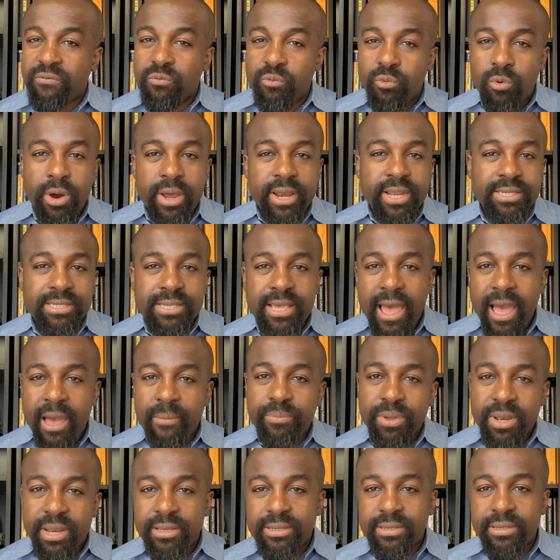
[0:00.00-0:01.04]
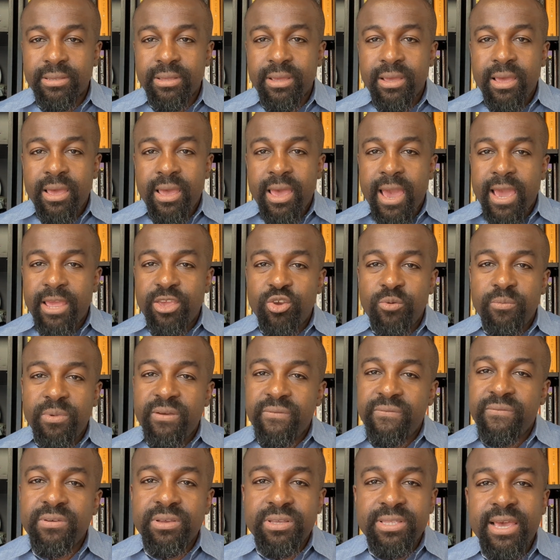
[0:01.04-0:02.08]
what is happening, and you may
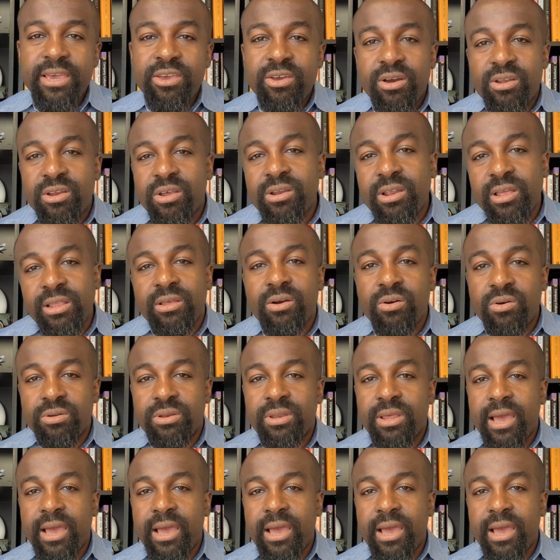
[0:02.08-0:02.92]
feel that you're not alone.